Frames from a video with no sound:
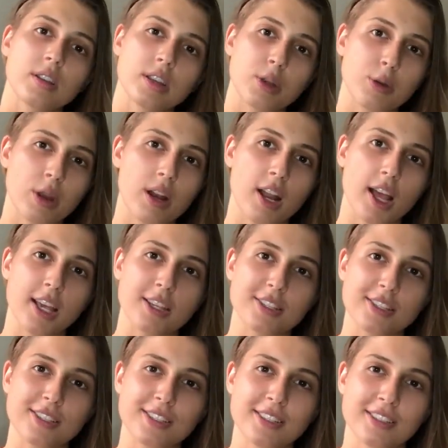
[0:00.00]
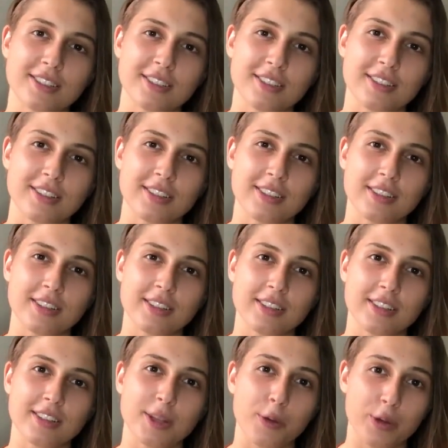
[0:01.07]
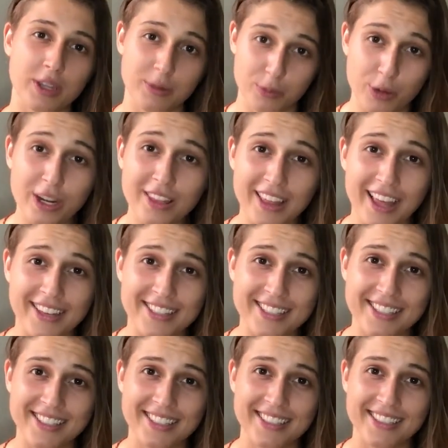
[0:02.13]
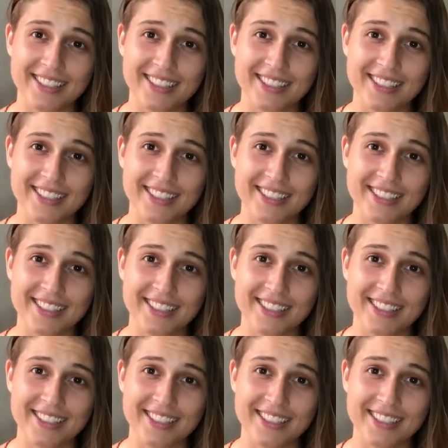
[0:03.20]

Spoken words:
They realized that we can break that,